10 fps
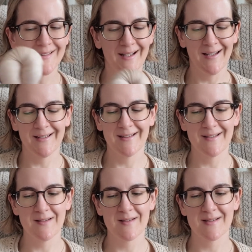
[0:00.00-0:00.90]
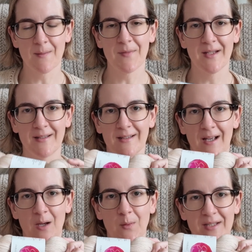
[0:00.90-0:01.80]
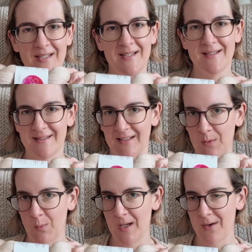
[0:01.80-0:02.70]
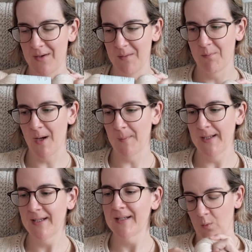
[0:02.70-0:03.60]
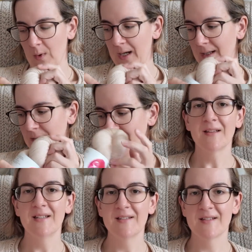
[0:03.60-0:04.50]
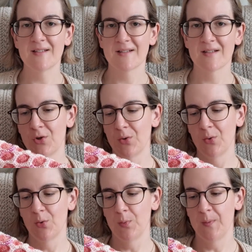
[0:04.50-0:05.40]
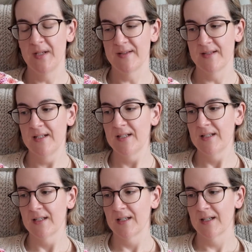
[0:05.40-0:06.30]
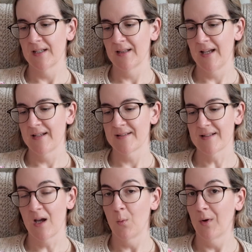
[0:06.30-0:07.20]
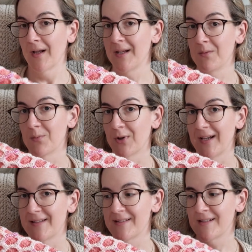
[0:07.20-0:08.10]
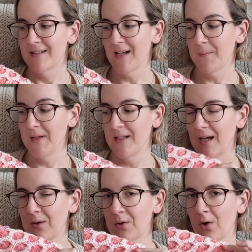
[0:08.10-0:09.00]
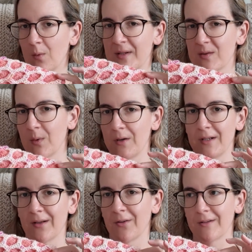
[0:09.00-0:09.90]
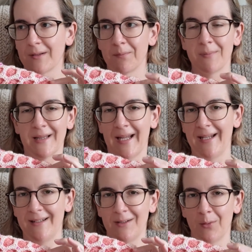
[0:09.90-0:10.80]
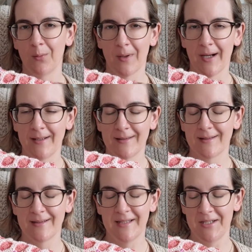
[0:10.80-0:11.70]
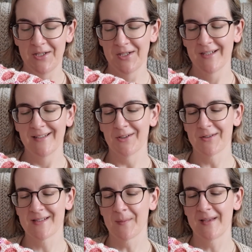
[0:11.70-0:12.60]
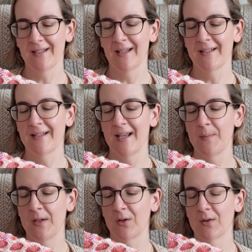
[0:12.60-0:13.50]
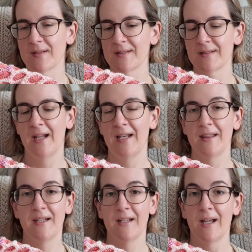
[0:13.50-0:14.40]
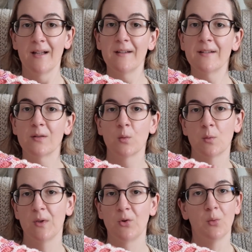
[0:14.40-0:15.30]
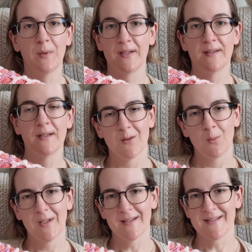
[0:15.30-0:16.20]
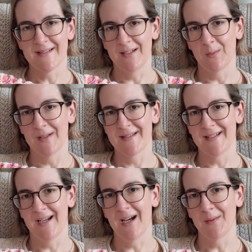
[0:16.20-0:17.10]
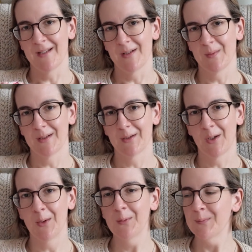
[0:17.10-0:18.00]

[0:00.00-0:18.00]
Like, this is something that I would easily wear in public, while this is too busy unless I want to embrace it. I mean, I could always wear it on a plain white t-shirt or something like that, because anything else would be too busy. We'll see how that will go.